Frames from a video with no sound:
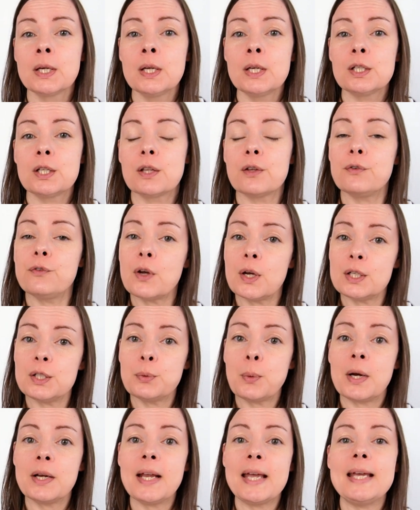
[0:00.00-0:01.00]
So the
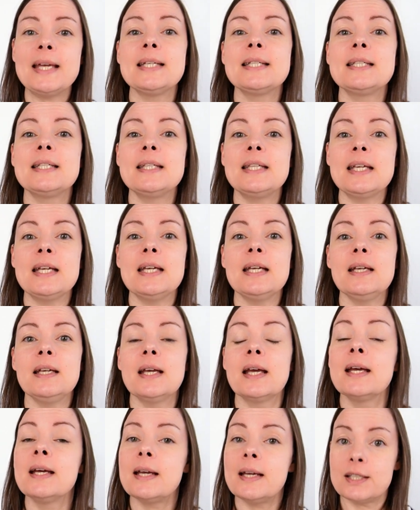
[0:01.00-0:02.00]
first one is
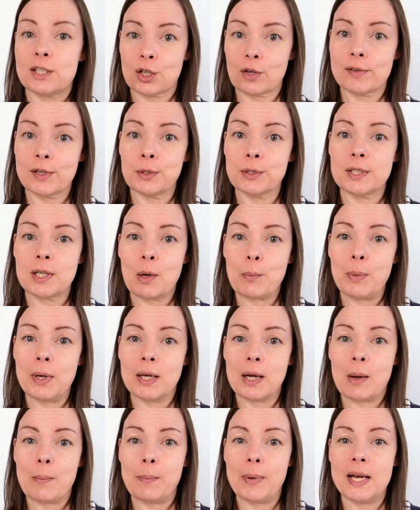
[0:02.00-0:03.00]
the Historical Sampler
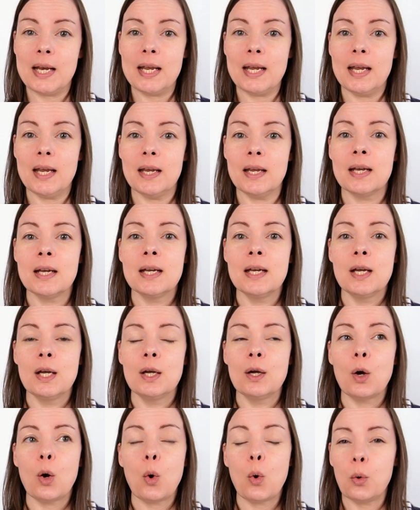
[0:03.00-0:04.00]
Company
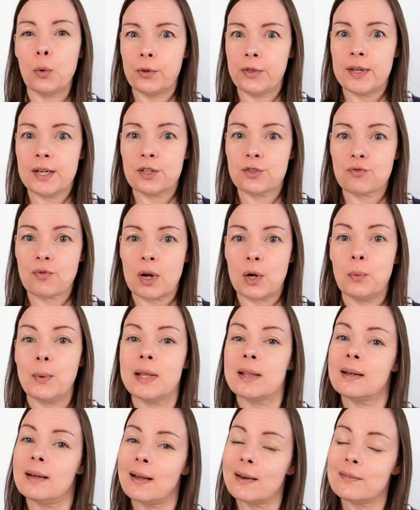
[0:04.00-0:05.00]
All Things Grow
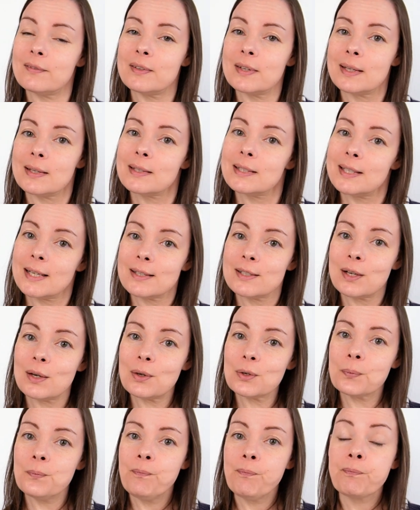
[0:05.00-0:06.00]
with Love stitch
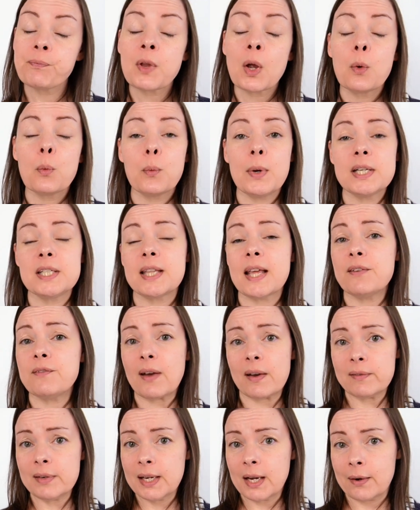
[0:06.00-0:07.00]
along, which they
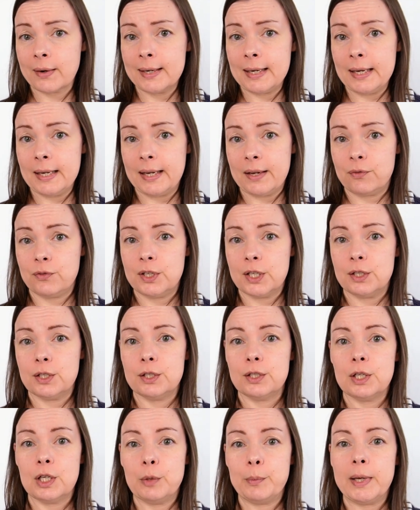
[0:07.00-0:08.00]
very kindly gifted
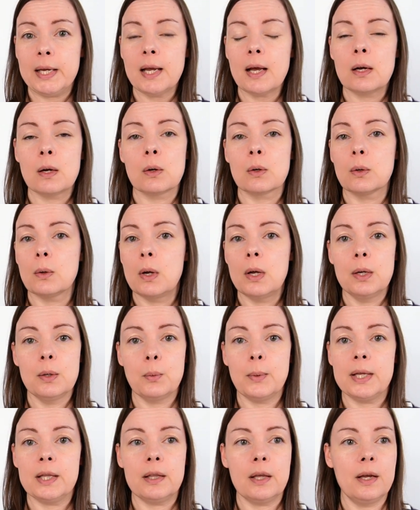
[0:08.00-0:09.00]
to me along
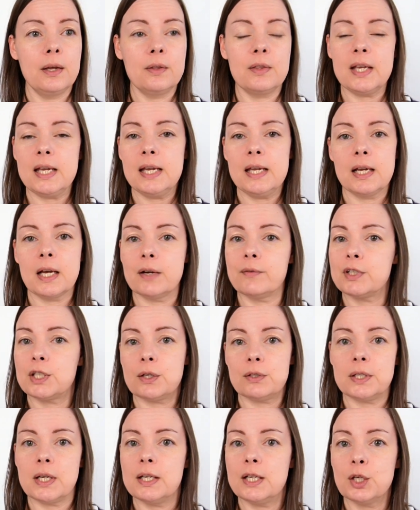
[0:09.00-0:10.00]
with the kind of
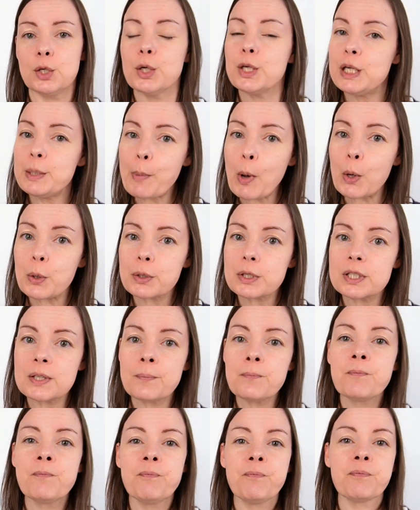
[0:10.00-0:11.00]
associated goodie
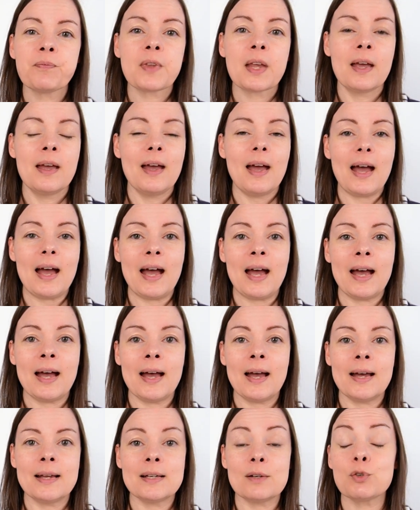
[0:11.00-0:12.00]
box.
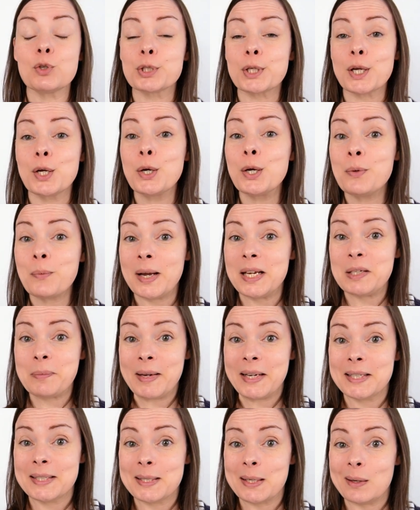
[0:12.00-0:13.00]
And of course I couldn't wait to
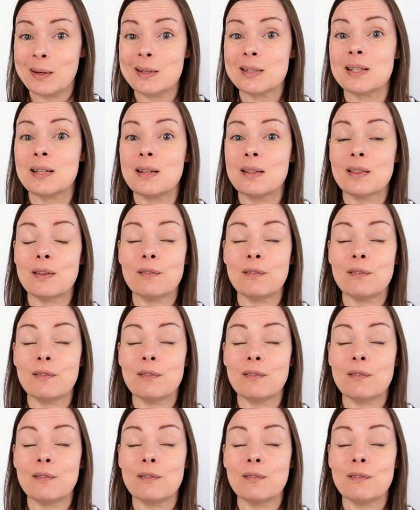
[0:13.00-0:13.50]
make a start.